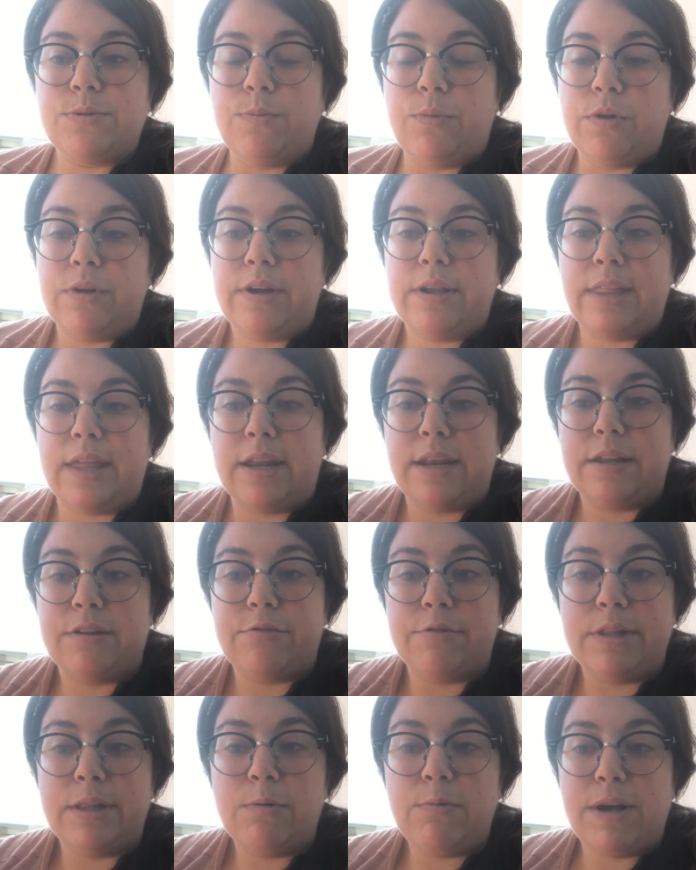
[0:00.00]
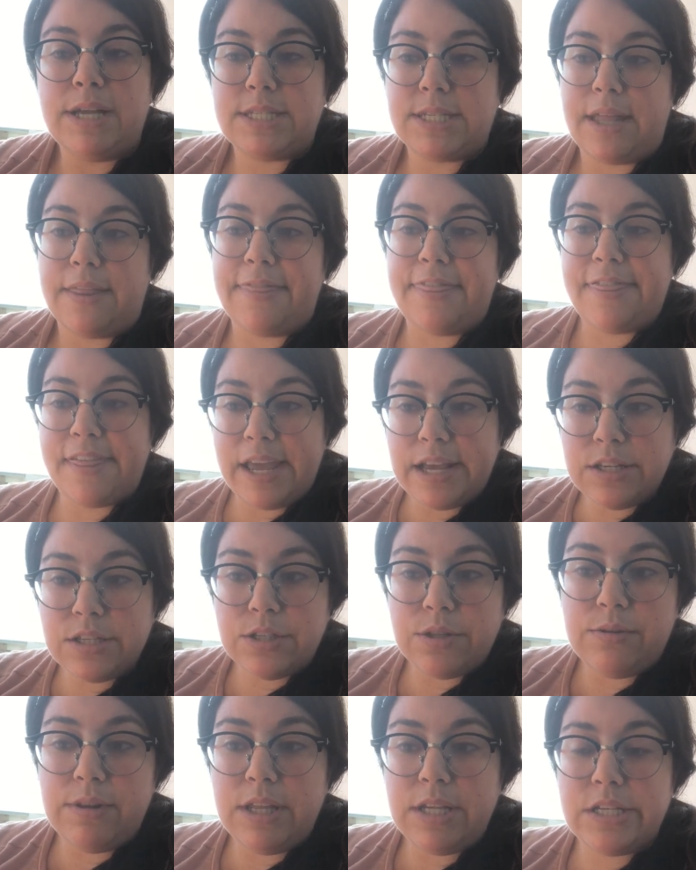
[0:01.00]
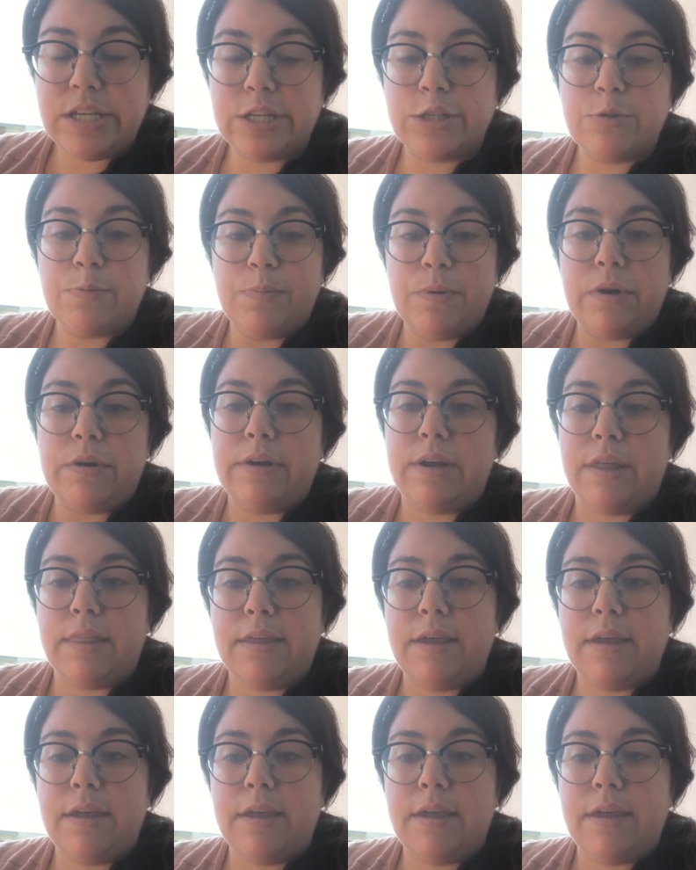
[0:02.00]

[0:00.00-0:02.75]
smaller than it really was, and thanks to this explorer,